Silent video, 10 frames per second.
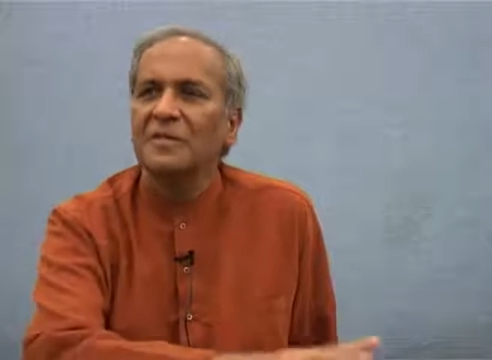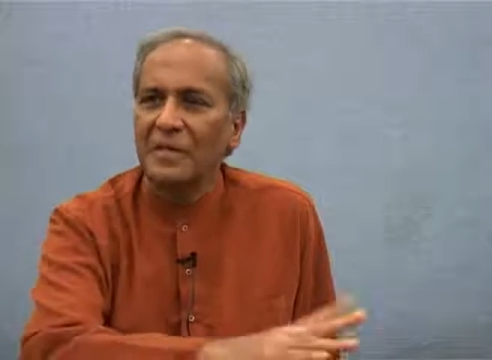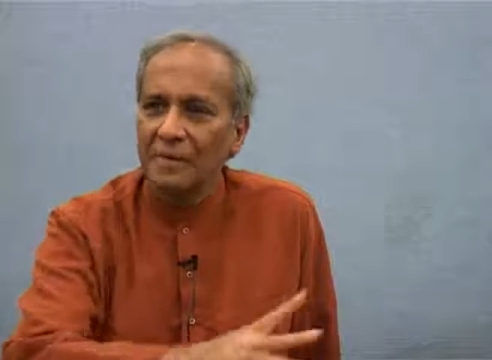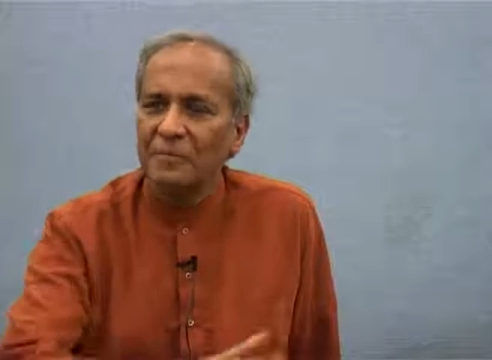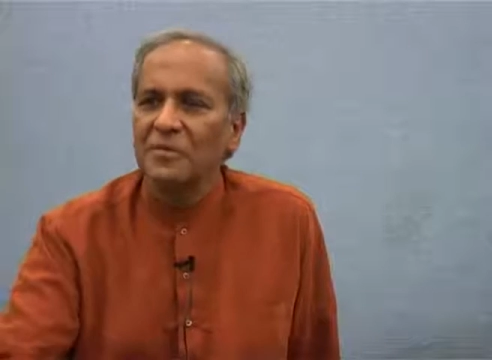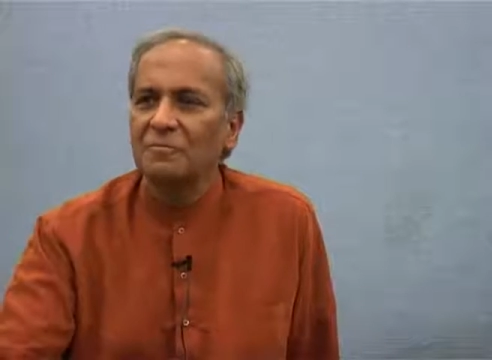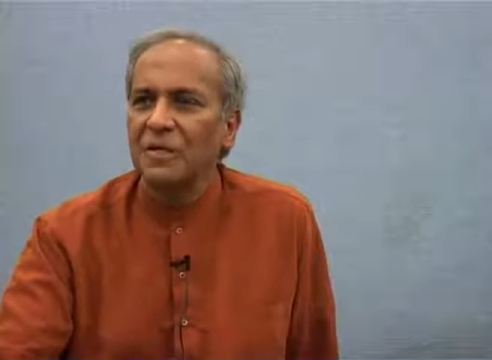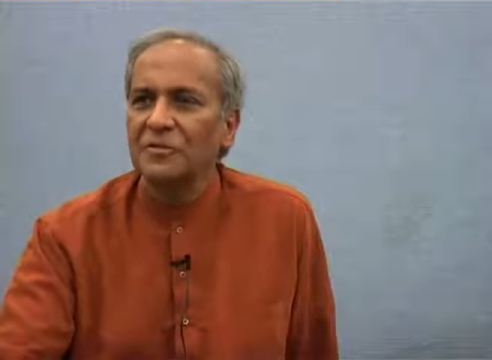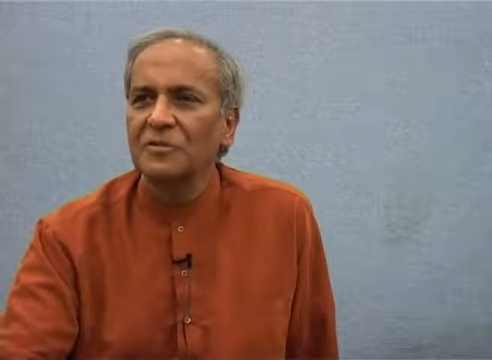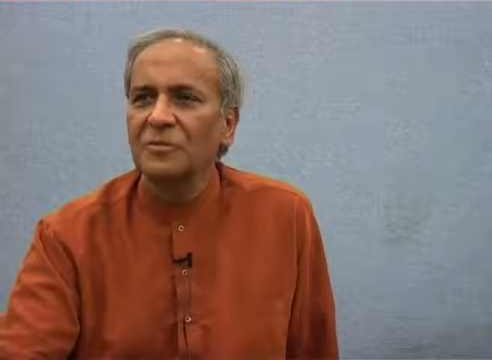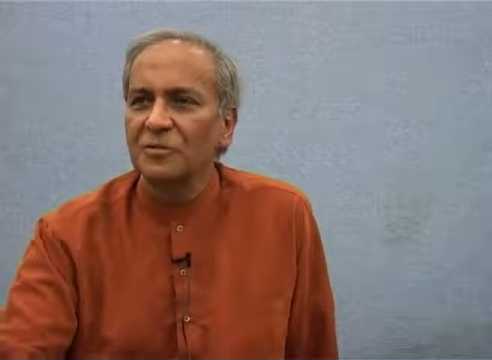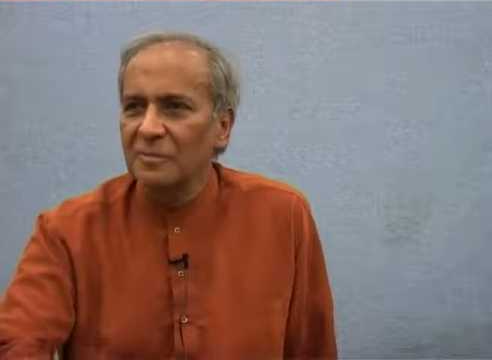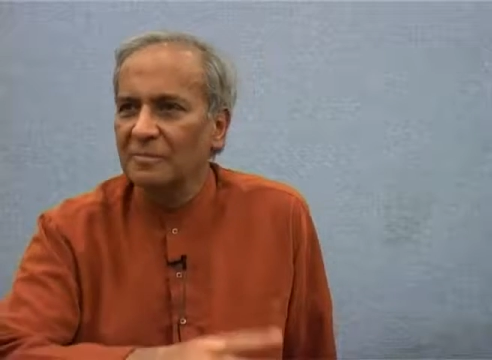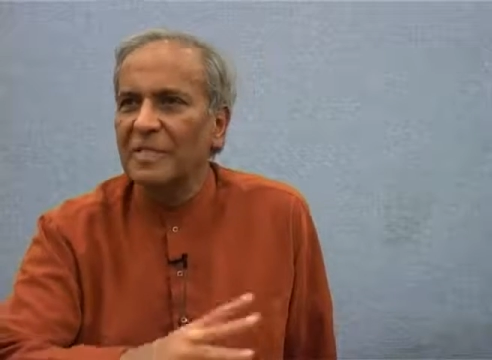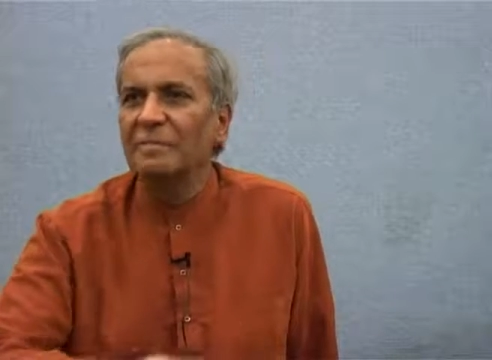the names he has mentioned because it
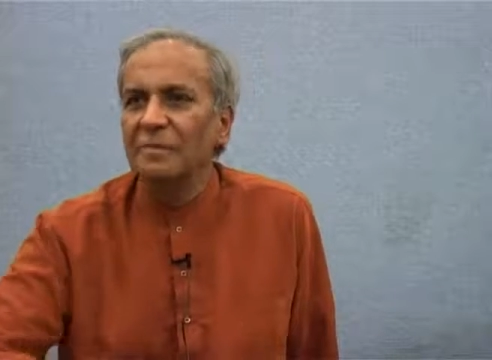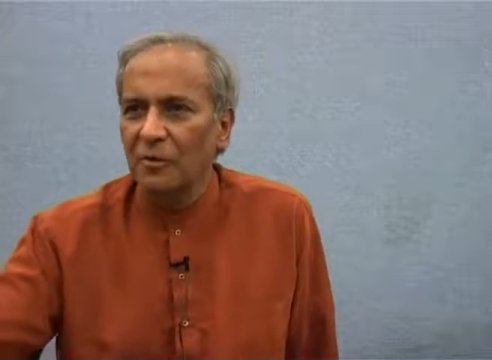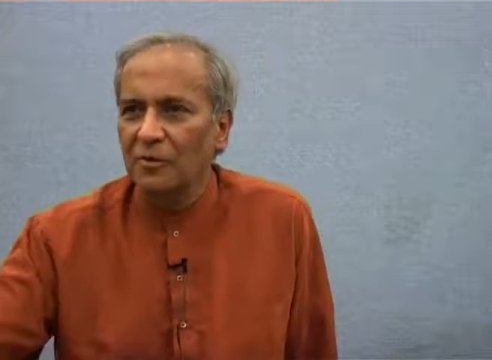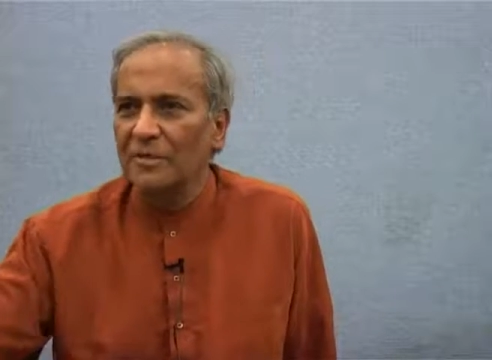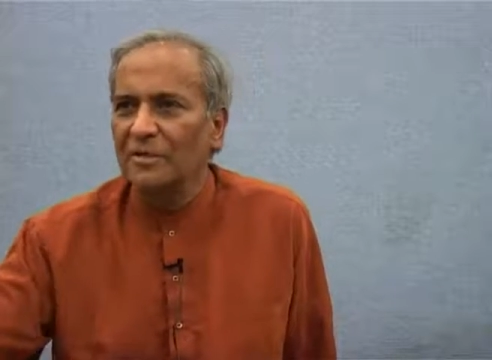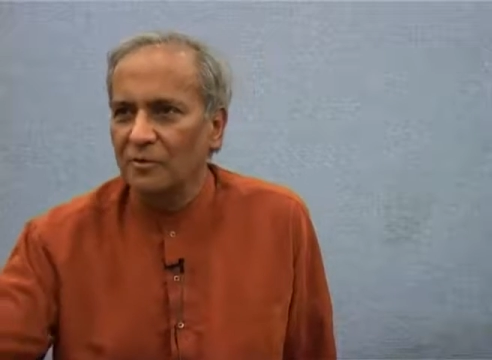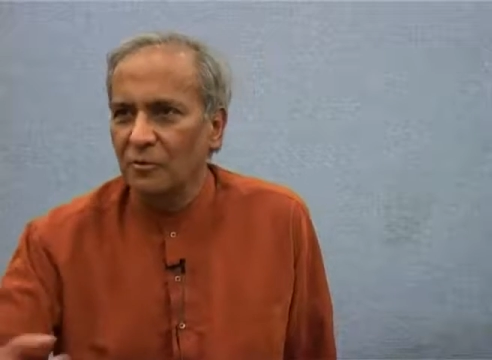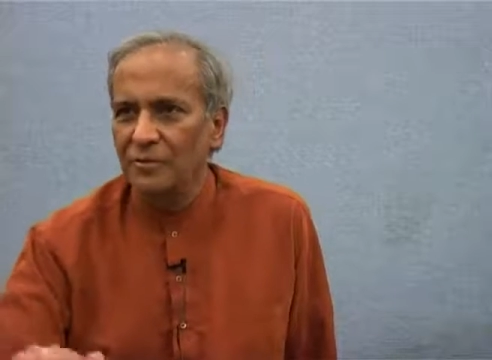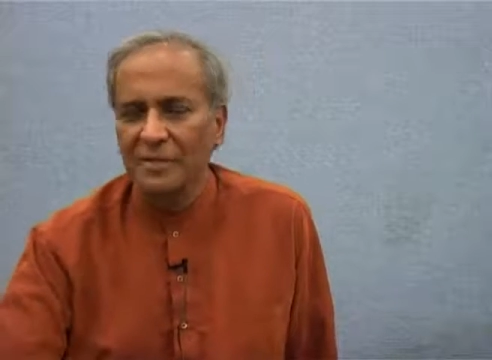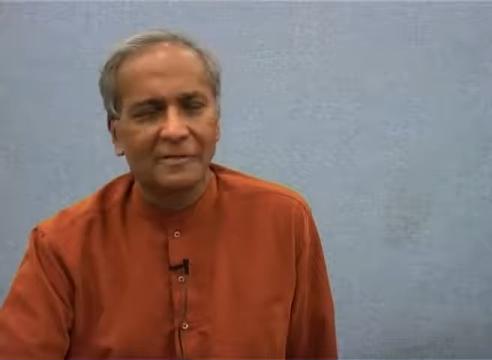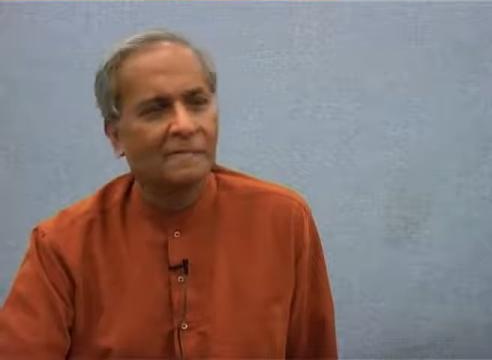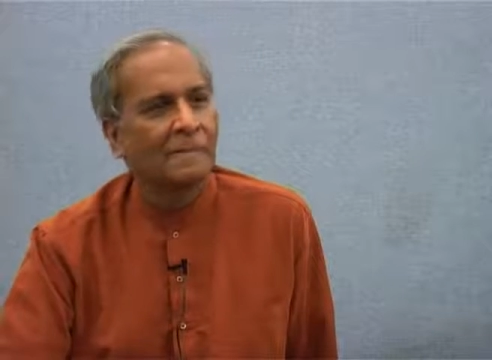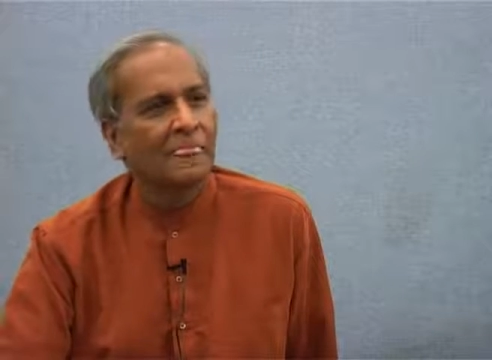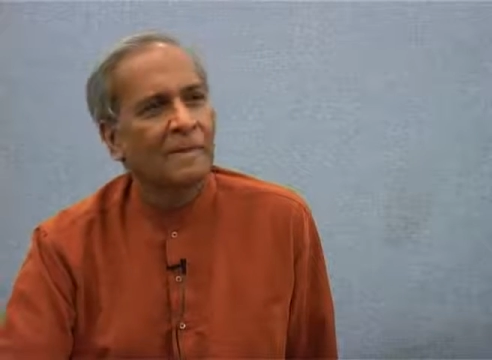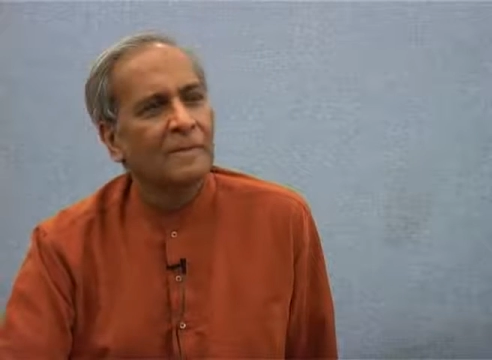will become a political talk then.
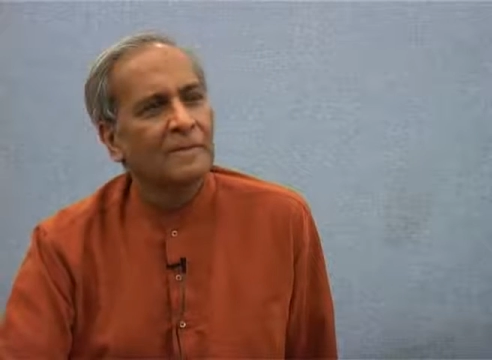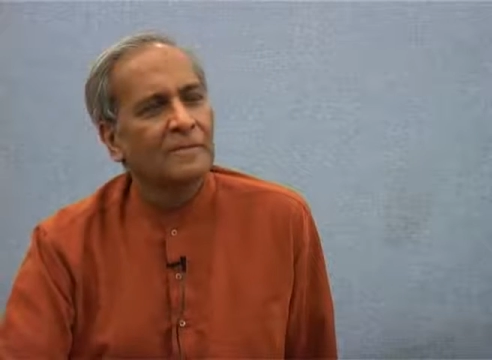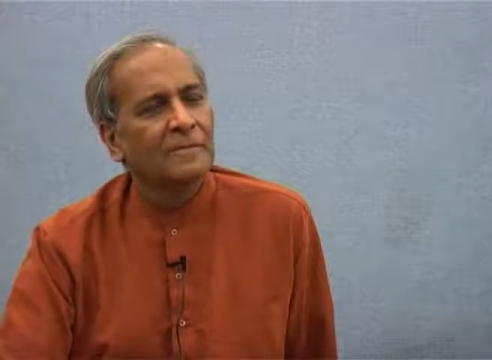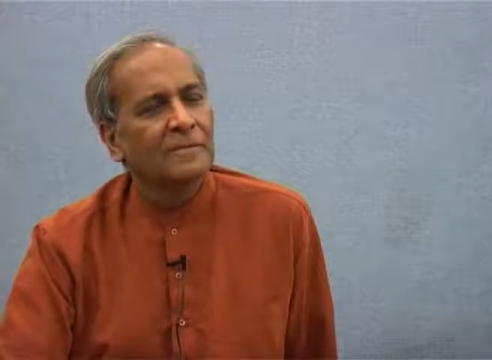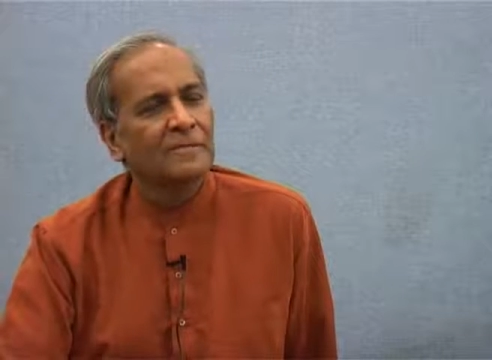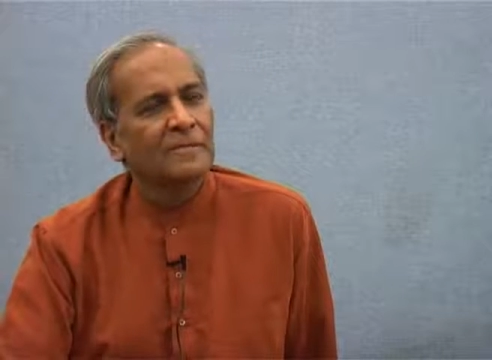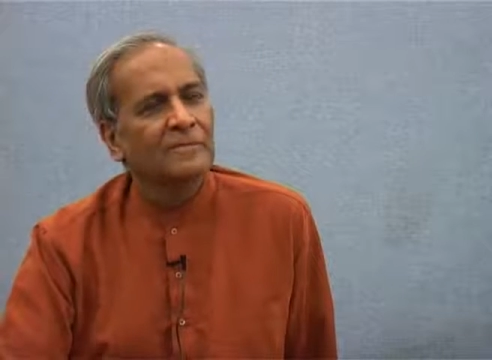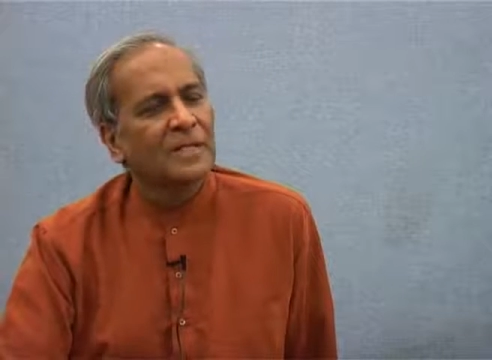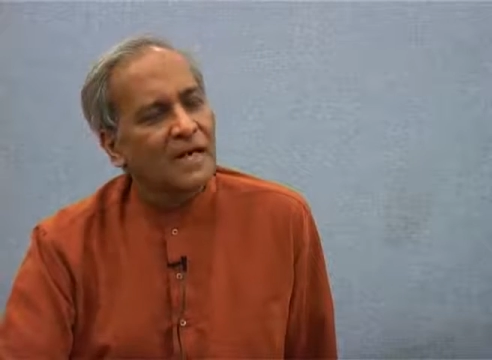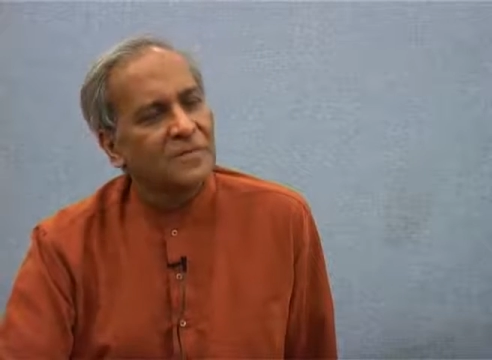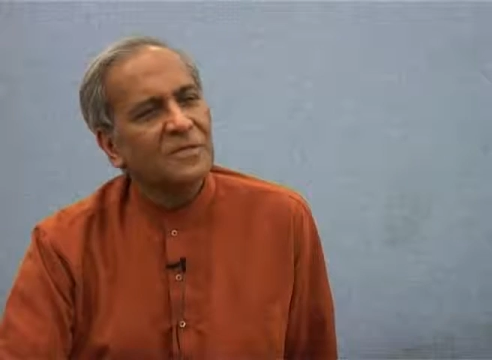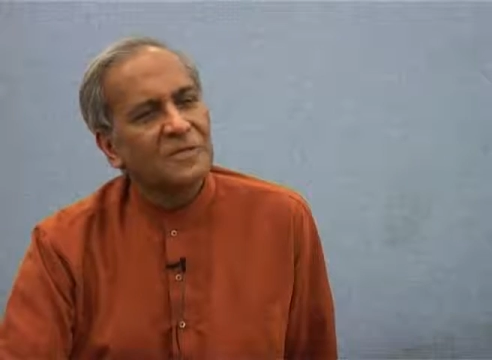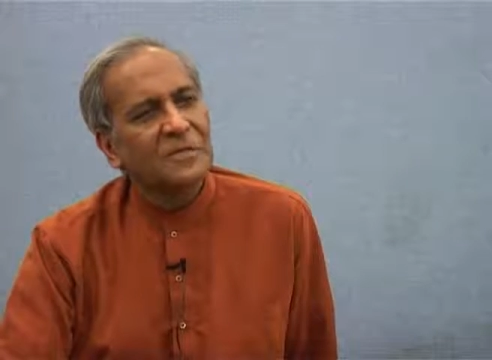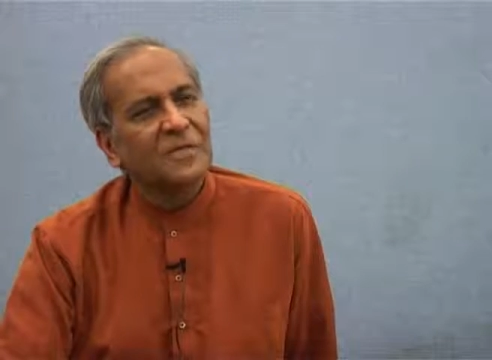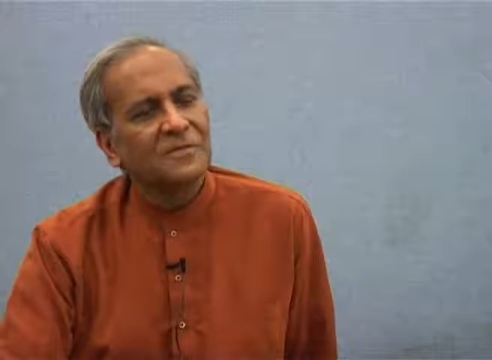The answer
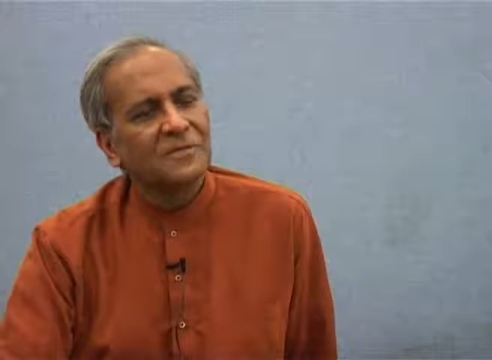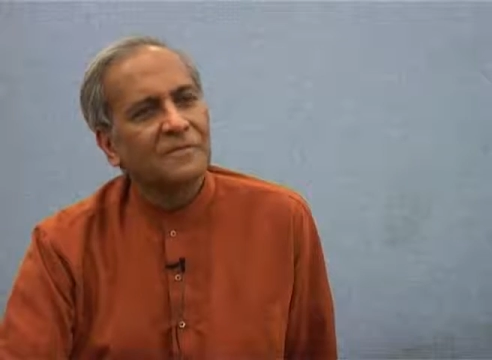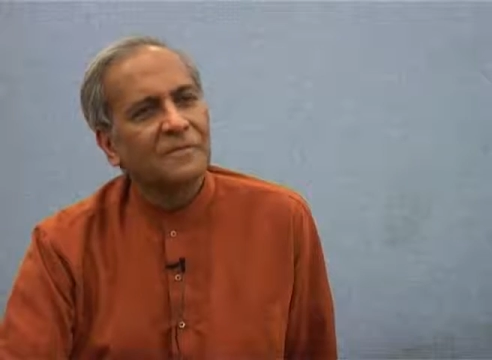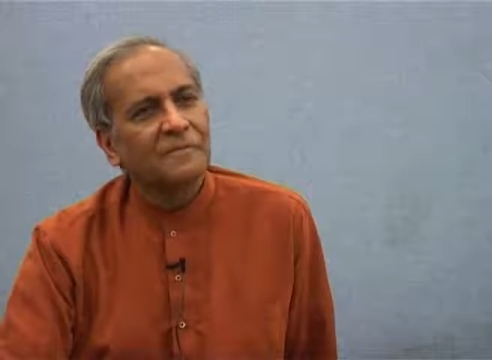is this.